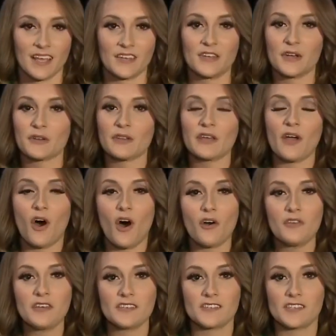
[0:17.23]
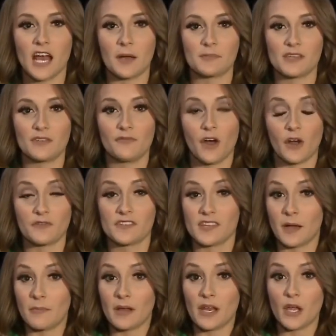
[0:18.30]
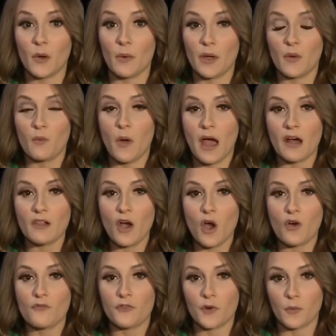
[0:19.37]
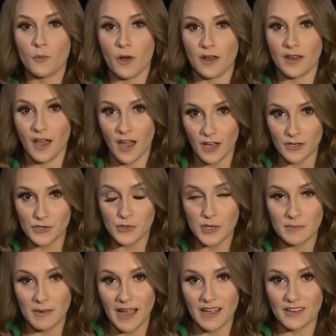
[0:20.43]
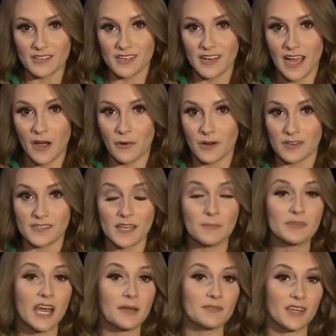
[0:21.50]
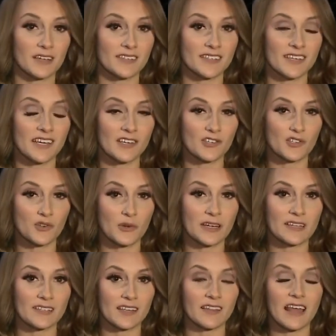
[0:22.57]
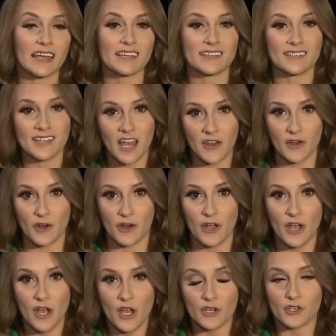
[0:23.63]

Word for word: Nearly all these stops involved somebody going well over 100 miles an hour, sometimes on city streets like Center.